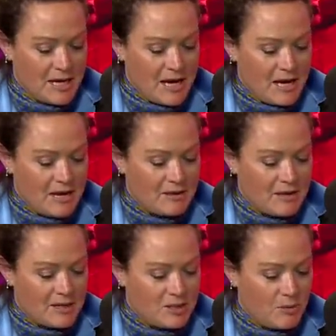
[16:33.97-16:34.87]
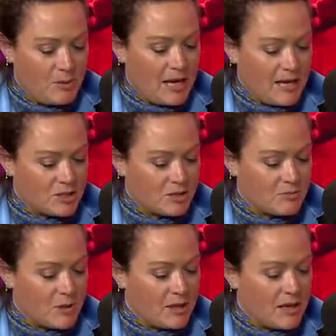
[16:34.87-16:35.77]
a double
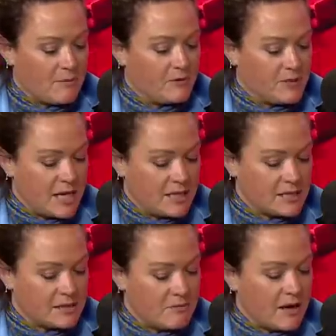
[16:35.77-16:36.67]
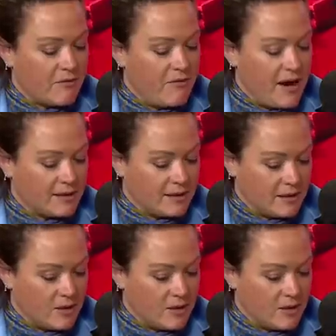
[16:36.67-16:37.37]
agent by the name of Dennis McFadden,